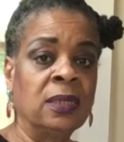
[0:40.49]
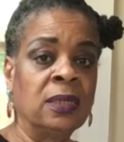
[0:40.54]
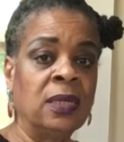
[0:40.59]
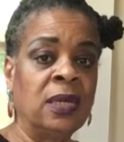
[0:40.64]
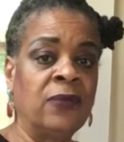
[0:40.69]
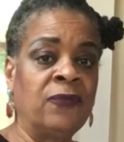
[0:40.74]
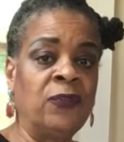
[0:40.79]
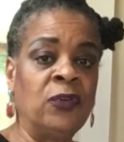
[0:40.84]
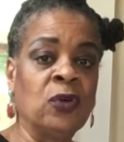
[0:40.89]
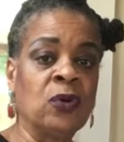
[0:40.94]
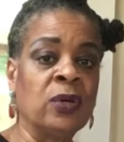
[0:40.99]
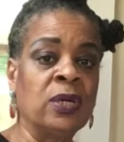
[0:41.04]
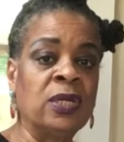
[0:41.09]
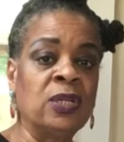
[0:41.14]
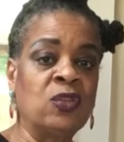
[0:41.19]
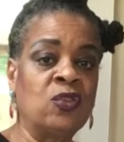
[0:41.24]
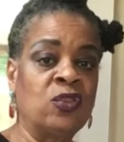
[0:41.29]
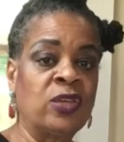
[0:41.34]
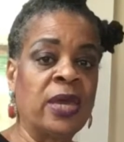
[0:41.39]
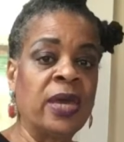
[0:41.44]
If you're in
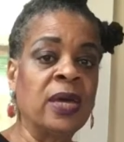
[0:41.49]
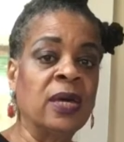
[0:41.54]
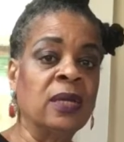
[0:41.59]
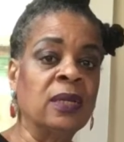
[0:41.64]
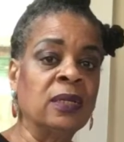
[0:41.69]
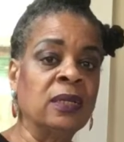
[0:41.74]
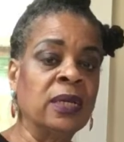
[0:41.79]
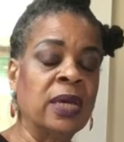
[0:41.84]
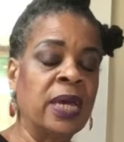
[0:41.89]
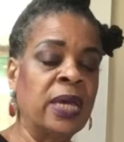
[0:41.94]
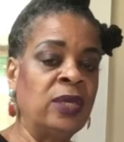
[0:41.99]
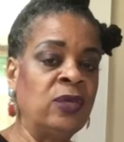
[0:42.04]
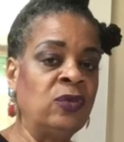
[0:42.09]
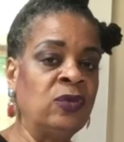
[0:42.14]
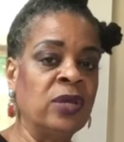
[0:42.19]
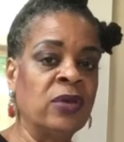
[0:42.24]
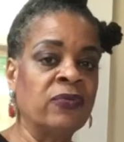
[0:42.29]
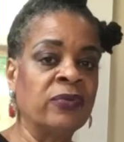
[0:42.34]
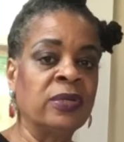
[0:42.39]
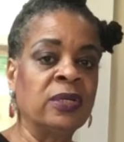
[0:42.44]
a shell and you
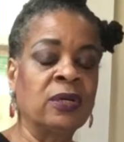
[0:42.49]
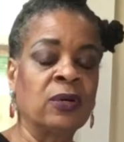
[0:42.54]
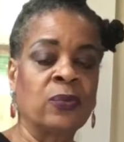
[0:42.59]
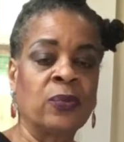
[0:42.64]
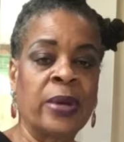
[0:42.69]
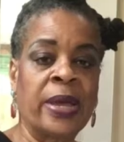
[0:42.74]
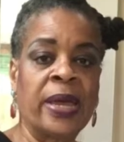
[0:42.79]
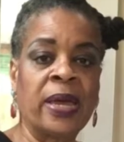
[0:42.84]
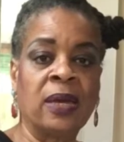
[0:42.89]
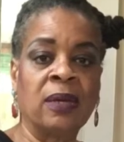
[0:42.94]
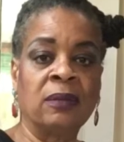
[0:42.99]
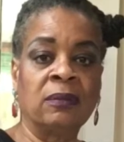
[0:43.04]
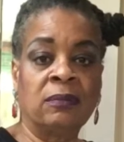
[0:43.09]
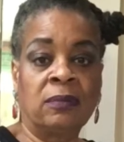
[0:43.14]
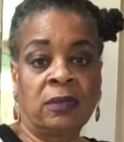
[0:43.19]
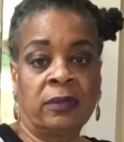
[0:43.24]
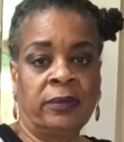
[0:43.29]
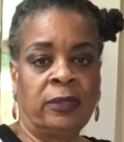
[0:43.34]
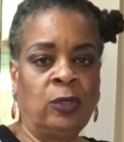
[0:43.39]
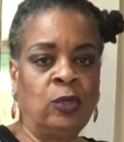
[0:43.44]
never look around,
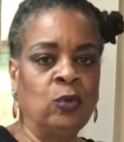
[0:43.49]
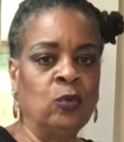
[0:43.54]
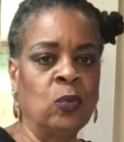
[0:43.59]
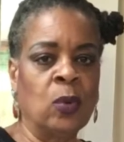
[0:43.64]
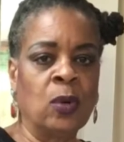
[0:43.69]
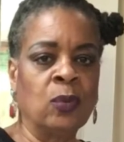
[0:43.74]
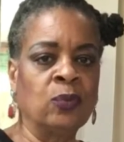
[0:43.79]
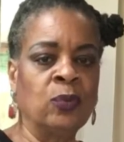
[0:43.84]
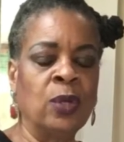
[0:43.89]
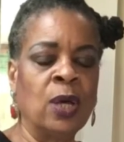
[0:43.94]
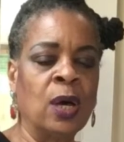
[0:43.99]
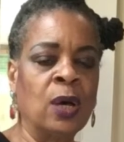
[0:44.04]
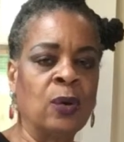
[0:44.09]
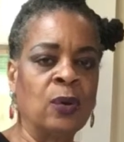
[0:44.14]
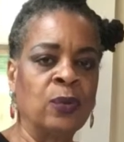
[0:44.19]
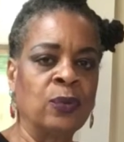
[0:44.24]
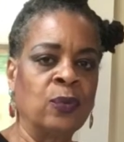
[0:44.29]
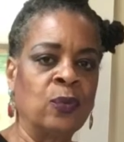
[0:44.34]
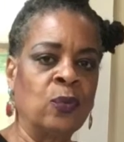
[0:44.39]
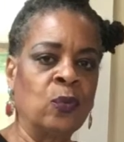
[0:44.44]
you won't
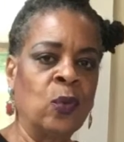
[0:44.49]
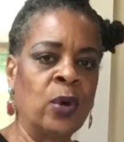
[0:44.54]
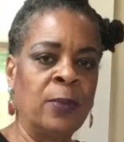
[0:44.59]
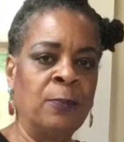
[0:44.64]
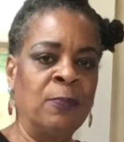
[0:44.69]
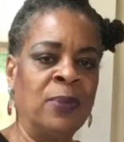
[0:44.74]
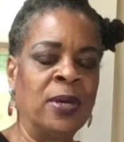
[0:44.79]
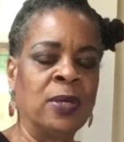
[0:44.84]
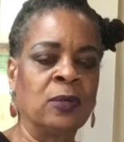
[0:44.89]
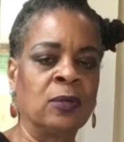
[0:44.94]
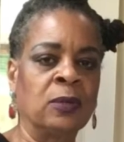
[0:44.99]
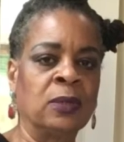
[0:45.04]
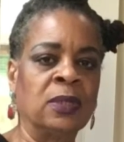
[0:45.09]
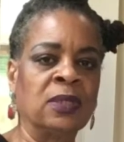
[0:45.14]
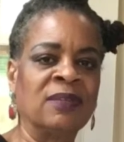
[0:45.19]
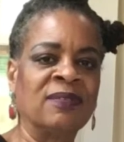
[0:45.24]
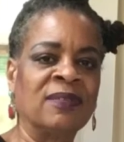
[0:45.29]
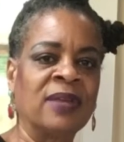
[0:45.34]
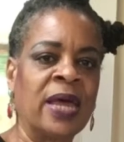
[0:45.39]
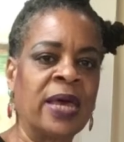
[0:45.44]
know what better
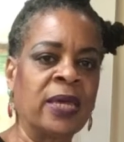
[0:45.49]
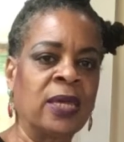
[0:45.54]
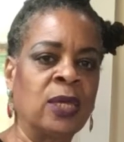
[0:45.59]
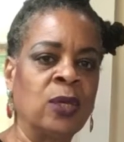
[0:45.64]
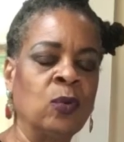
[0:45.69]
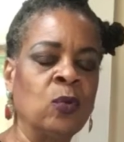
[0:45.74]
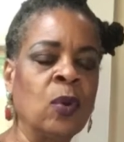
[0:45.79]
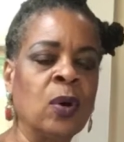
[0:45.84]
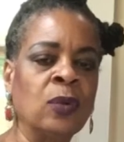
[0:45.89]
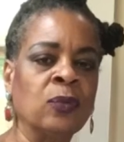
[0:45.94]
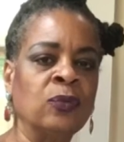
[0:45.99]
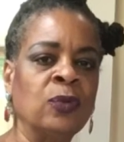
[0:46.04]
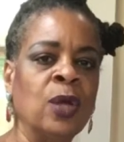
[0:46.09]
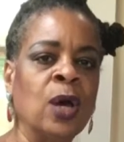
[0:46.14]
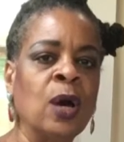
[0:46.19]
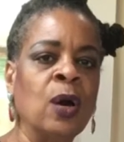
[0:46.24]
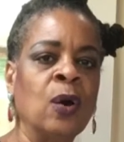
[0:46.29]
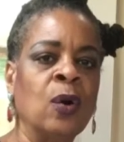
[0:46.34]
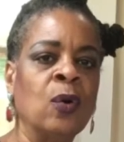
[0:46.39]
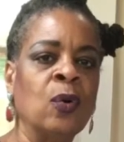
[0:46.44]
looks like. You won't
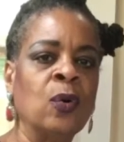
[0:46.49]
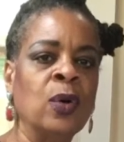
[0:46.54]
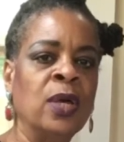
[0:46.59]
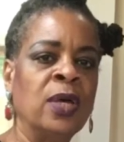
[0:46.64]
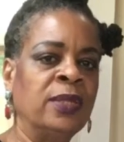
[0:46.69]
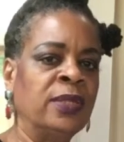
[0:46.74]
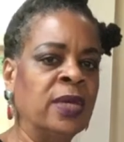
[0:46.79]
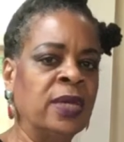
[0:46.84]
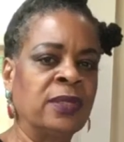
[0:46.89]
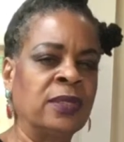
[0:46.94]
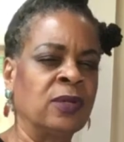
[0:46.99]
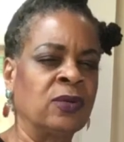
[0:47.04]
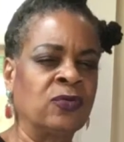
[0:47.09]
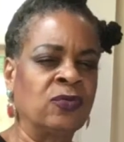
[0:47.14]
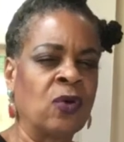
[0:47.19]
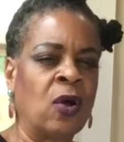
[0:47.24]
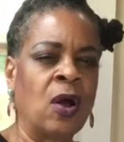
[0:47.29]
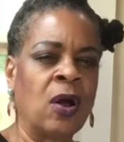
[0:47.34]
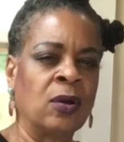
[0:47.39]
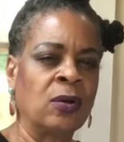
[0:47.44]
know that there's
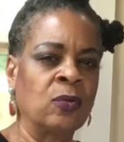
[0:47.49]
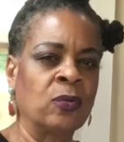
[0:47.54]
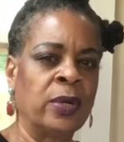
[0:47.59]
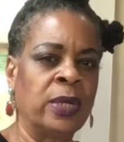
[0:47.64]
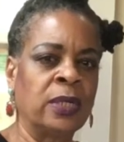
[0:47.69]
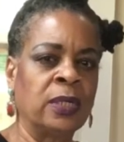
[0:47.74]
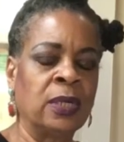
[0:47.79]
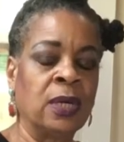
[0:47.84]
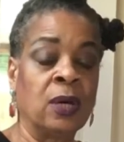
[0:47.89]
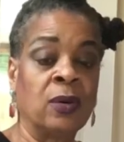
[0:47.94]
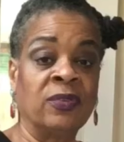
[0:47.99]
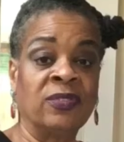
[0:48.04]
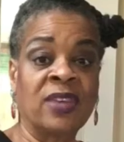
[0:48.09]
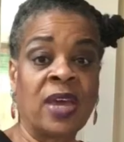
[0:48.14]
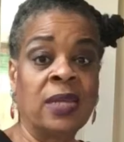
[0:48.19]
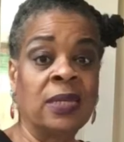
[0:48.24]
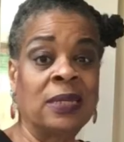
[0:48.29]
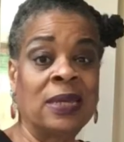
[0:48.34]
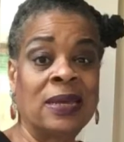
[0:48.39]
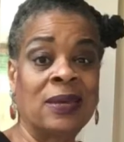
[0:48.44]
a harder way to go. It's
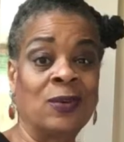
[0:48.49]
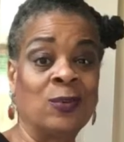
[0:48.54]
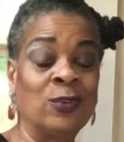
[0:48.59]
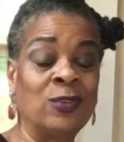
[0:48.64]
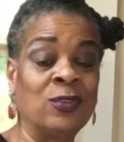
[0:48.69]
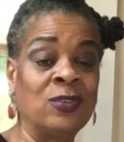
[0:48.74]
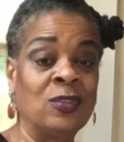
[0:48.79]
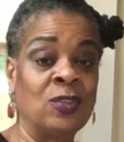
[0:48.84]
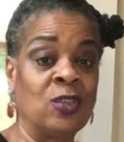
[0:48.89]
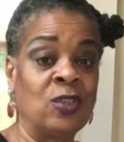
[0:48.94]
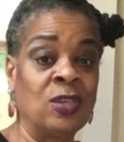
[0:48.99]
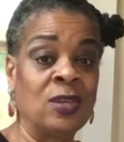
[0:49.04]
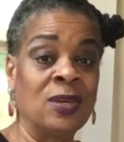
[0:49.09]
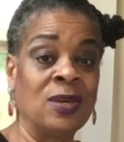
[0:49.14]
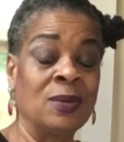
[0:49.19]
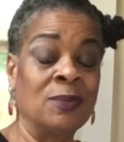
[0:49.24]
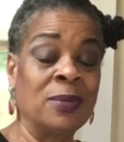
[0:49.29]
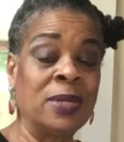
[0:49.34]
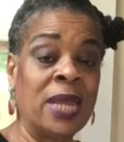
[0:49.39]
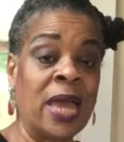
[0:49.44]
kind of like going to the
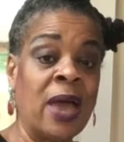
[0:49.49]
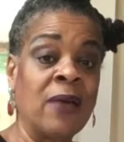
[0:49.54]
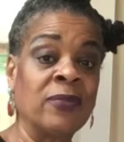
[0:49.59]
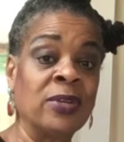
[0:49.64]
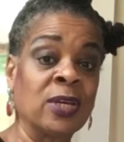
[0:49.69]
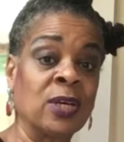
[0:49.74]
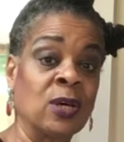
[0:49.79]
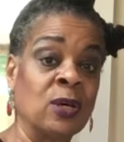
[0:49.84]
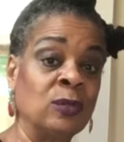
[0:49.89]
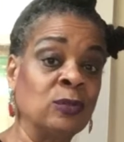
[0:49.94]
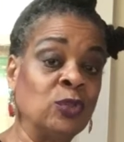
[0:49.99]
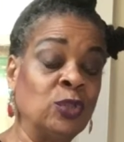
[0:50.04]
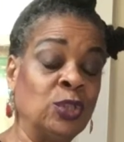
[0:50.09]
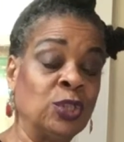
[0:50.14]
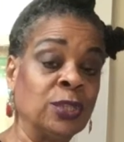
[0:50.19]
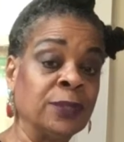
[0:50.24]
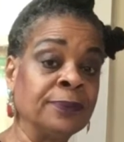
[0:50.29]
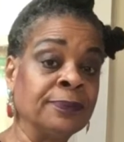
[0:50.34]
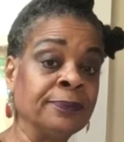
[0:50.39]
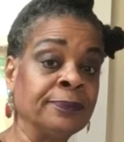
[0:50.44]
gym and having a
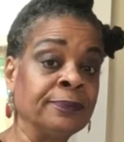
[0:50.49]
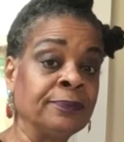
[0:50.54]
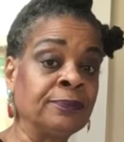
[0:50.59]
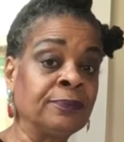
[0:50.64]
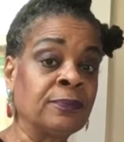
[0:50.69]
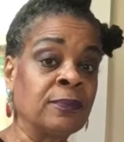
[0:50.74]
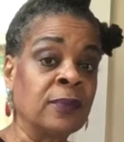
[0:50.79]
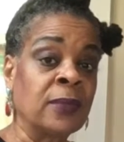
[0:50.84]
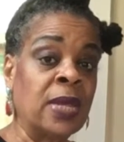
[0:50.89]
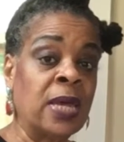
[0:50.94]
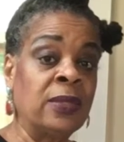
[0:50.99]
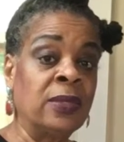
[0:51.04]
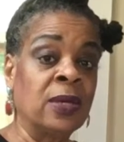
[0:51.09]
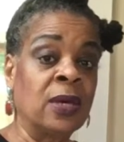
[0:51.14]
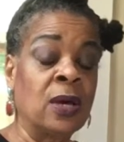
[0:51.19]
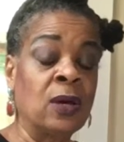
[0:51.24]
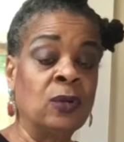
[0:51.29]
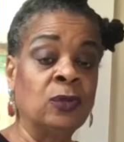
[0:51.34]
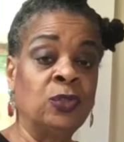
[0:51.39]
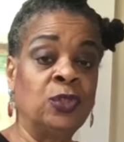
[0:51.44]
coach, and the
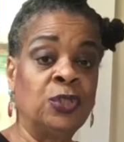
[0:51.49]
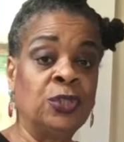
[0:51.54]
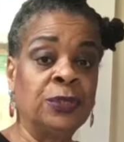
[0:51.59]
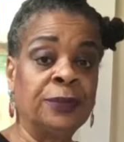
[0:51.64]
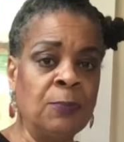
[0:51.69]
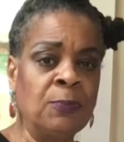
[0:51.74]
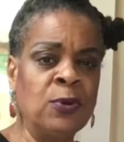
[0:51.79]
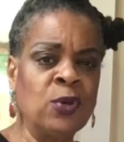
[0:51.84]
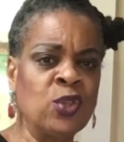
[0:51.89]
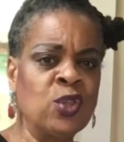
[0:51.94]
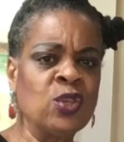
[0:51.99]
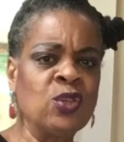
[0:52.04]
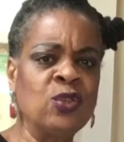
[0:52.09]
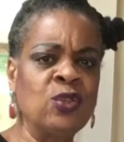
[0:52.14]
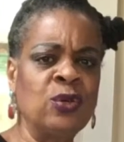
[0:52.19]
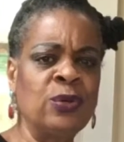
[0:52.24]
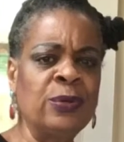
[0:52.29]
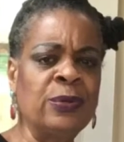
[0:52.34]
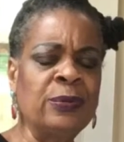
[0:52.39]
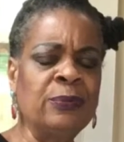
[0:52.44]
coach pushes
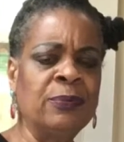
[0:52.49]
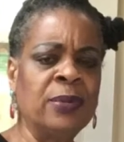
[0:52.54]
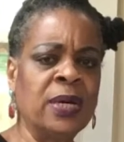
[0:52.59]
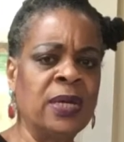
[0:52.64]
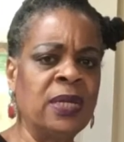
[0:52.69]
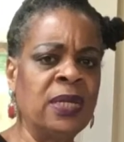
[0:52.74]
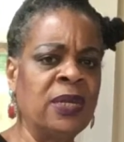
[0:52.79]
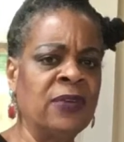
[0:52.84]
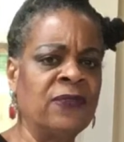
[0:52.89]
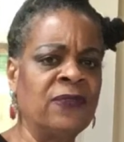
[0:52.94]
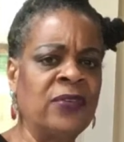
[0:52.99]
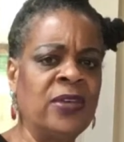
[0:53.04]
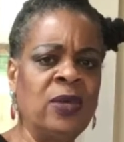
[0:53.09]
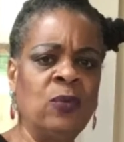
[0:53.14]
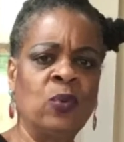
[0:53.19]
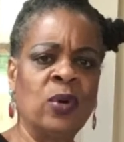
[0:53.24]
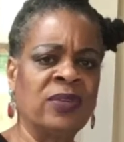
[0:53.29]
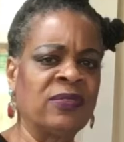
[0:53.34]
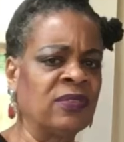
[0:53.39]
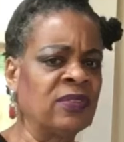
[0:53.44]
you, but if he
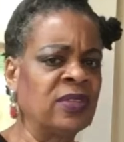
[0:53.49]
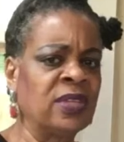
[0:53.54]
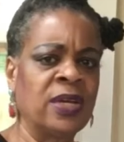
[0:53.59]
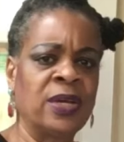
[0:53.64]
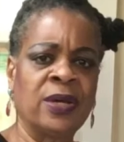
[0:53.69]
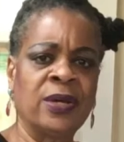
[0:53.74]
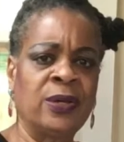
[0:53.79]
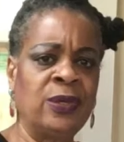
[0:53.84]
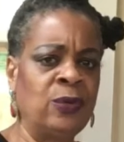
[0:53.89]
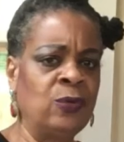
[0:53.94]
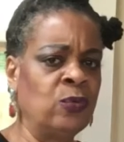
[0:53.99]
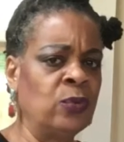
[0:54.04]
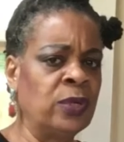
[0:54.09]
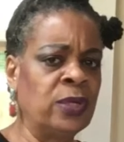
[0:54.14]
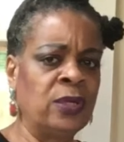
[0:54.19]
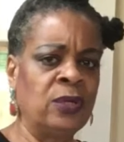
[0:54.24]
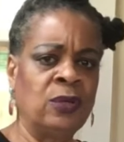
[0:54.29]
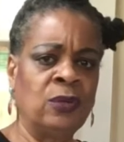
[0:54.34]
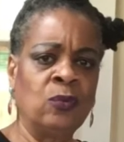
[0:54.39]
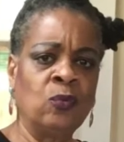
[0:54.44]
wasn't there, you
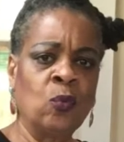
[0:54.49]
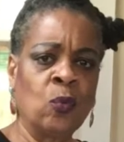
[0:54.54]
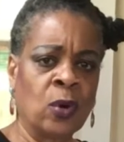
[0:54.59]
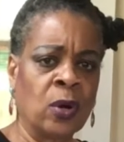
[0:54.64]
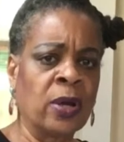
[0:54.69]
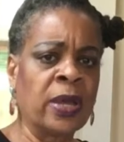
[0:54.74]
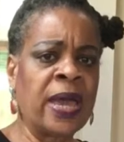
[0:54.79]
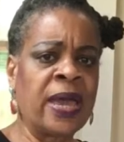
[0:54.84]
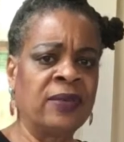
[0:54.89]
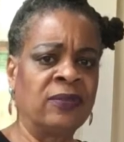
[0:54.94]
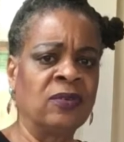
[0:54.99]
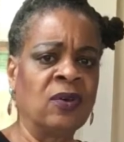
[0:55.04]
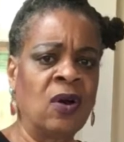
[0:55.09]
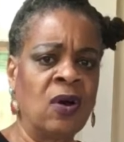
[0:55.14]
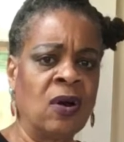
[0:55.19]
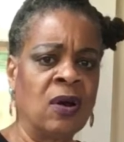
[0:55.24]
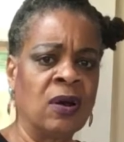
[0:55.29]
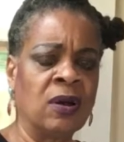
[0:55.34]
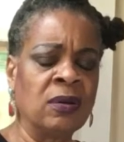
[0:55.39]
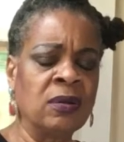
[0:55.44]
wouldn't work as
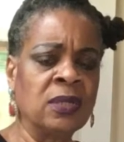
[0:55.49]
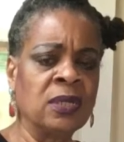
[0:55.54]
hard,